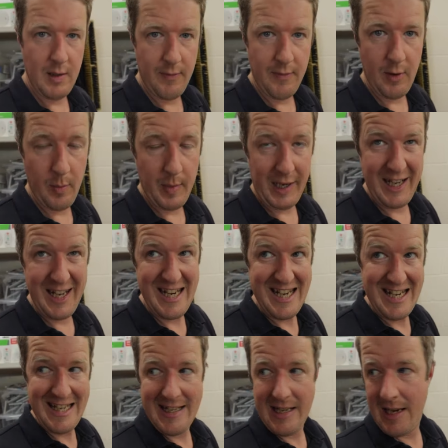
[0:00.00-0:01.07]
they're filming an
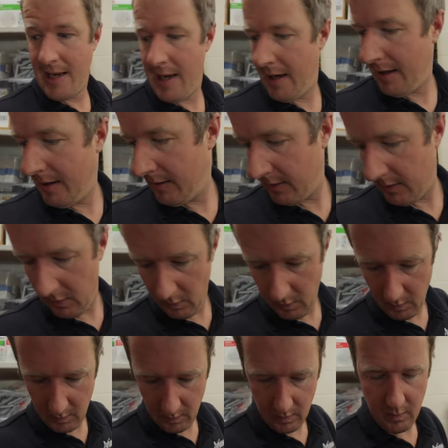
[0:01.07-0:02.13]
easy install,
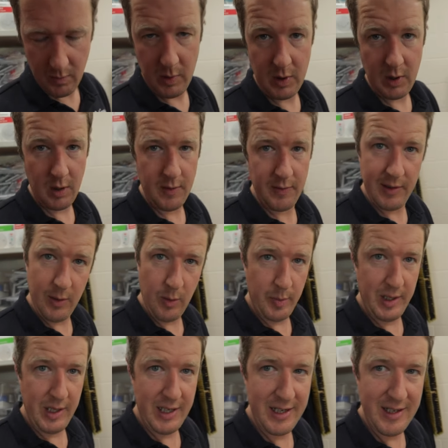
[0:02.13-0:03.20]
which hopefully will
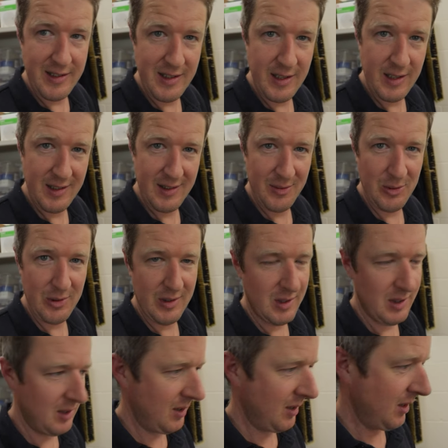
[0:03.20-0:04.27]
be an easy one.
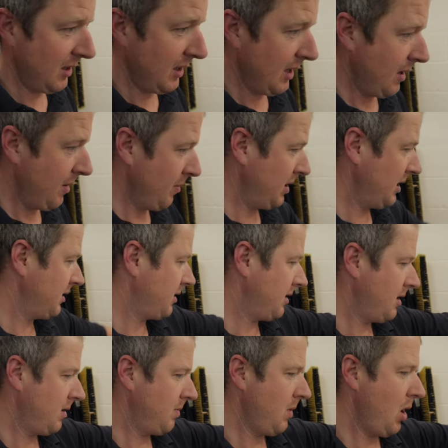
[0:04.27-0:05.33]
But
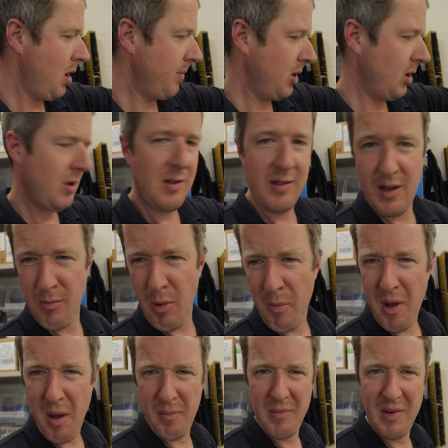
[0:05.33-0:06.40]
I'm going to see my
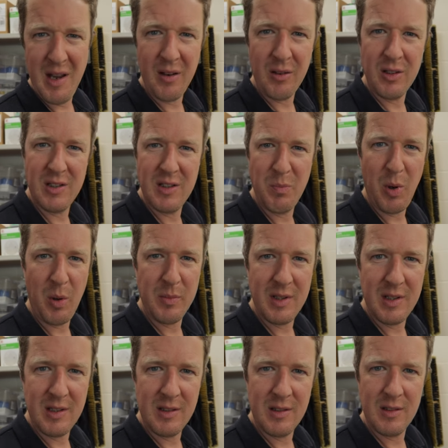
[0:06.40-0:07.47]
mum now, because she's popped
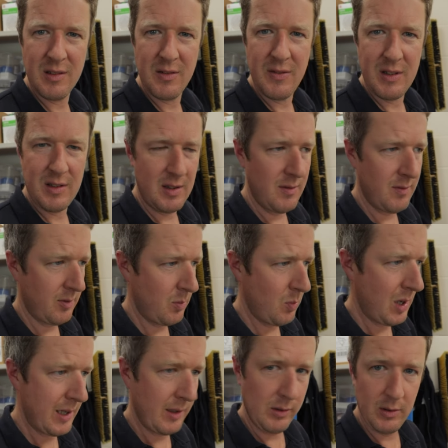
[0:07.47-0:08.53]
in to visit from
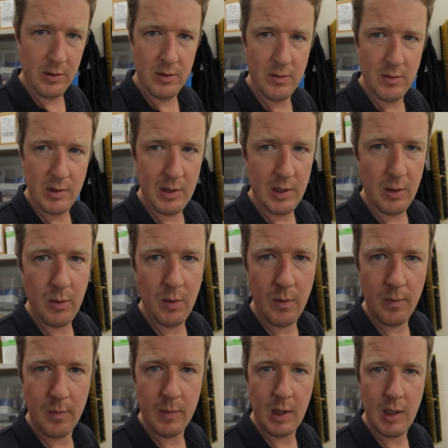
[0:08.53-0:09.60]
Wales. So
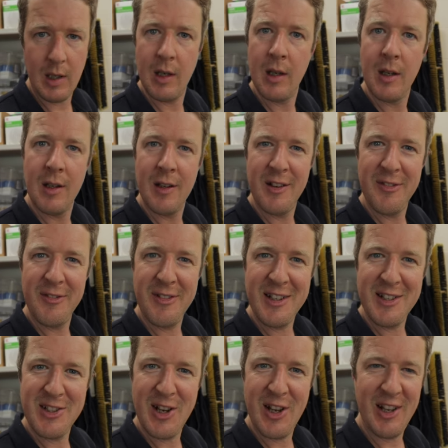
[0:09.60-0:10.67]
I'm gonna
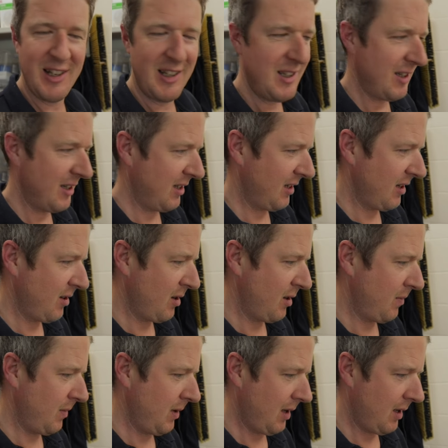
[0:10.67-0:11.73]
finish early and go
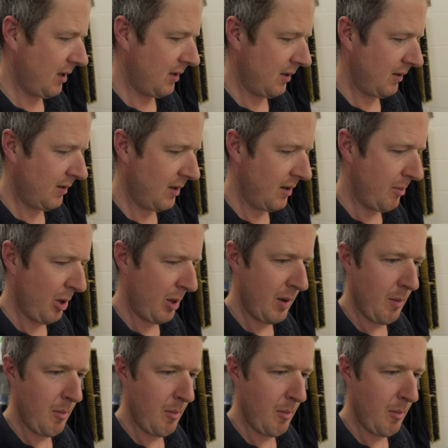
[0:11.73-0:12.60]
home and see my